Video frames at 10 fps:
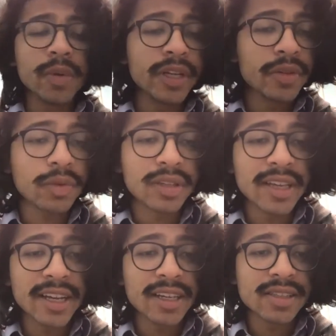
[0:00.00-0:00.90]
reading through the
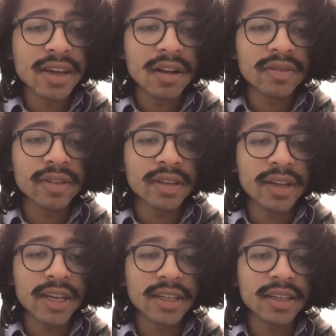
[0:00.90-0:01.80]
data itself
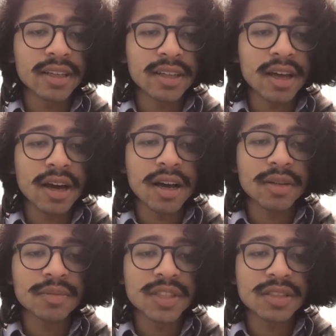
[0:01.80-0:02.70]
and
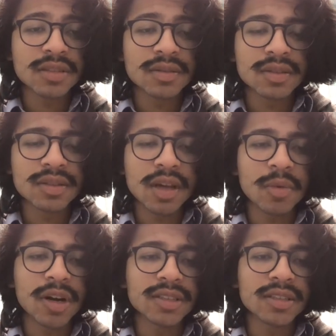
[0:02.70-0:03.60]

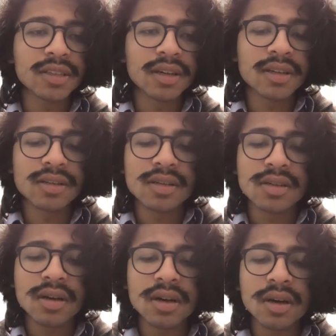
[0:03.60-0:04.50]
summarizing
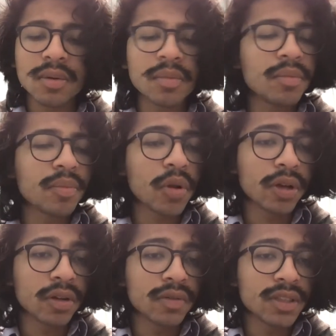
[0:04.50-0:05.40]
and
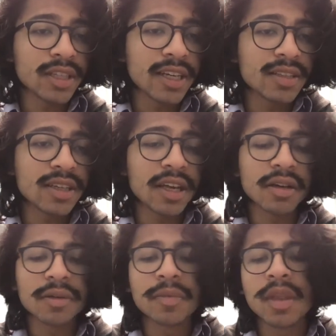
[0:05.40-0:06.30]
pulling all of the data
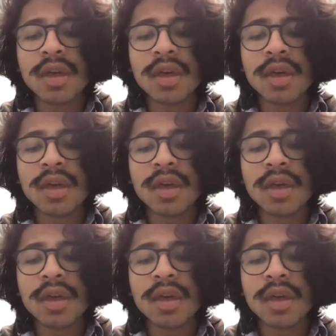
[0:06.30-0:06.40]
together,